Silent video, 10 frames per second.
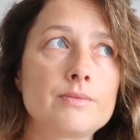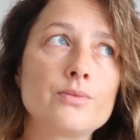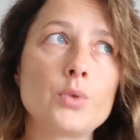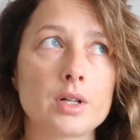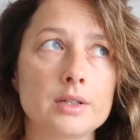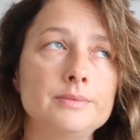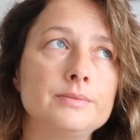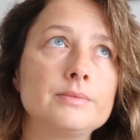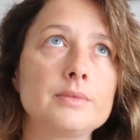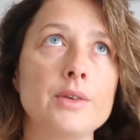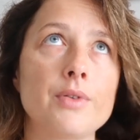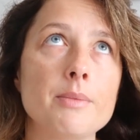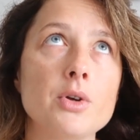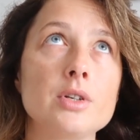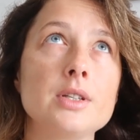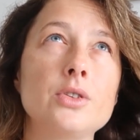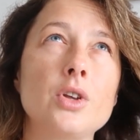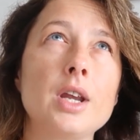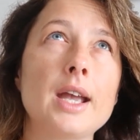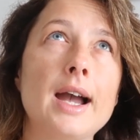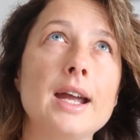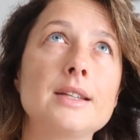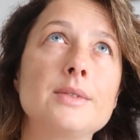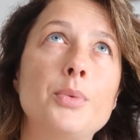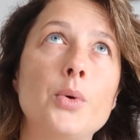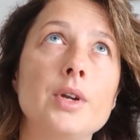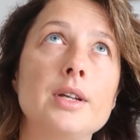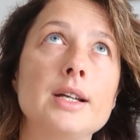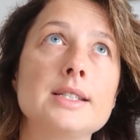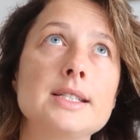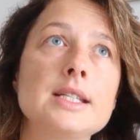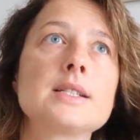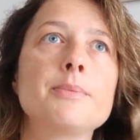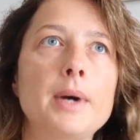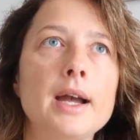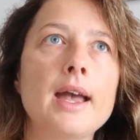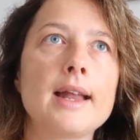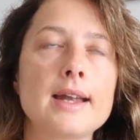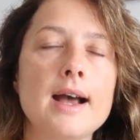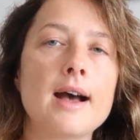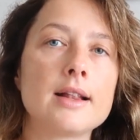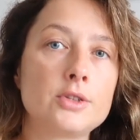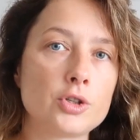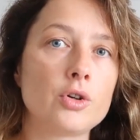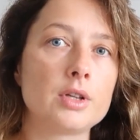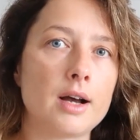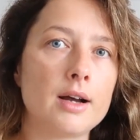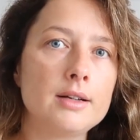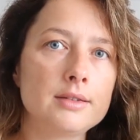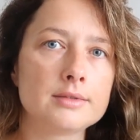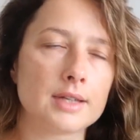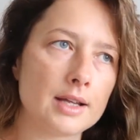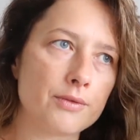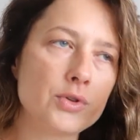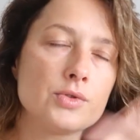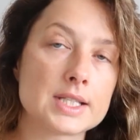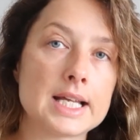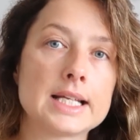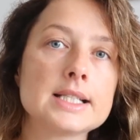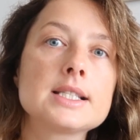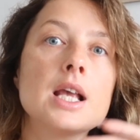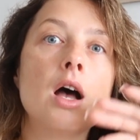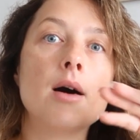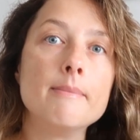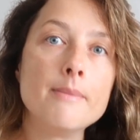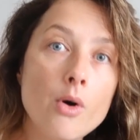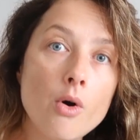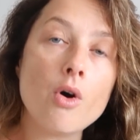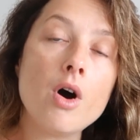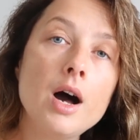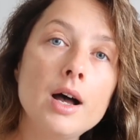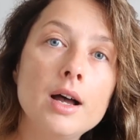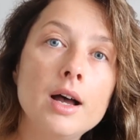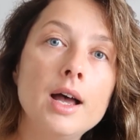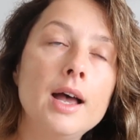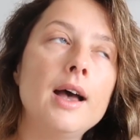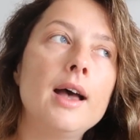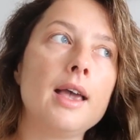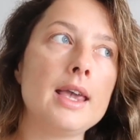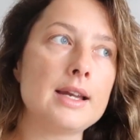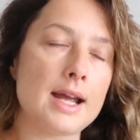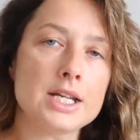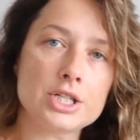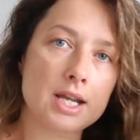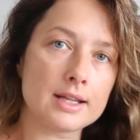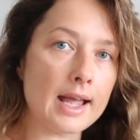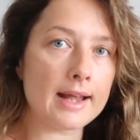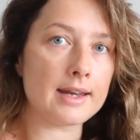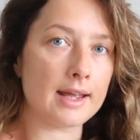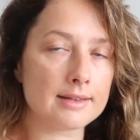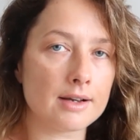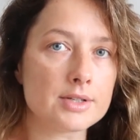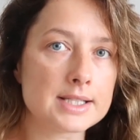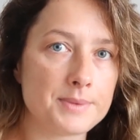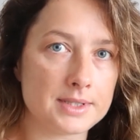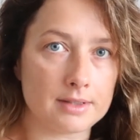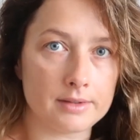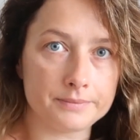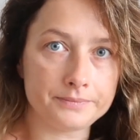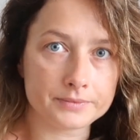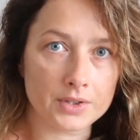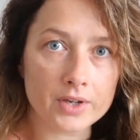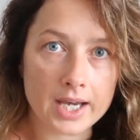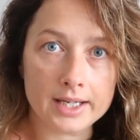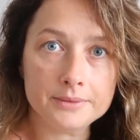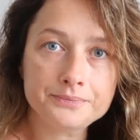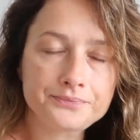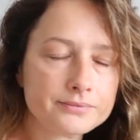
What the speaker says: well, if I'm earning 38.96, by $1 and few cents more in HK than at the hospital, okay?